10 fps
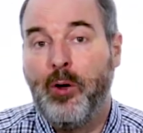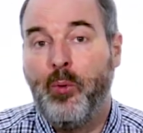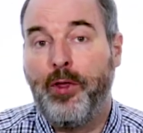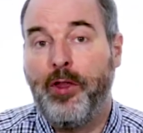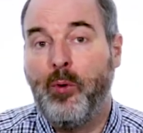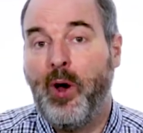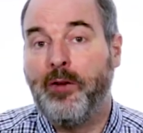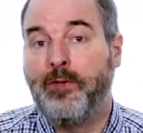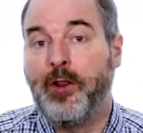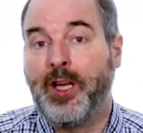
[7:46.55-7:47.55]
with the one
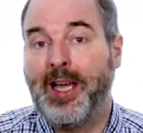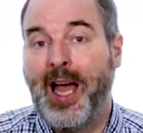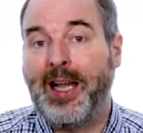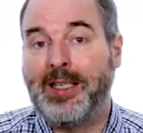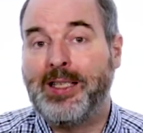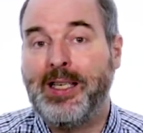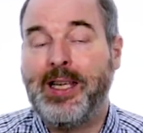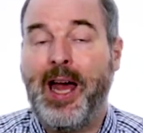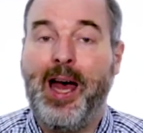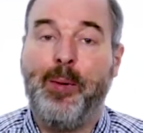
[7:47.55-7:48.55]
for the Galaxy
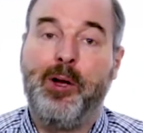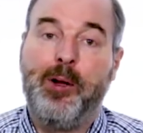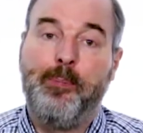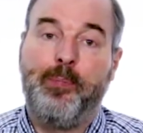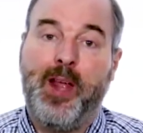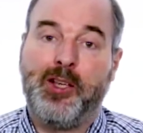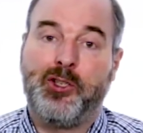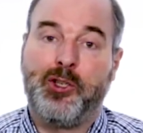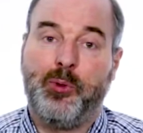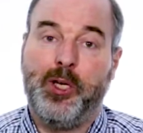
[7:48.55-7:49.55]
Tab
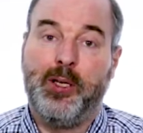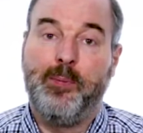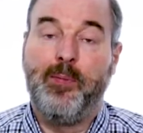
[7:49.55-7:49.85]
S3.